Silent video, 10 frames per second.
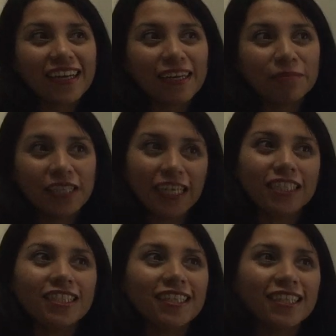
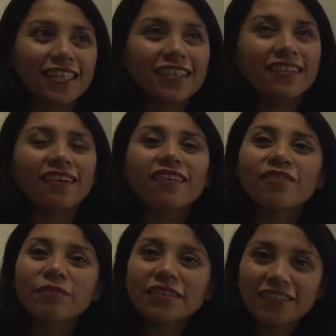adaptation
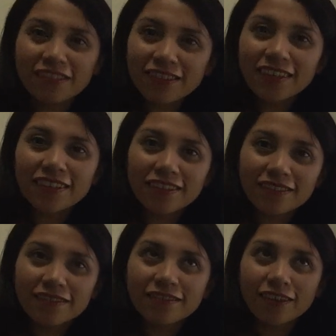of material
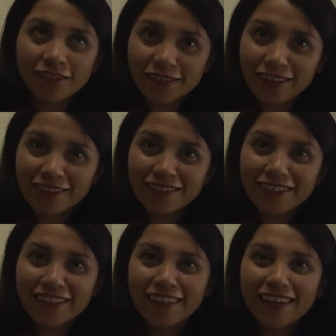and content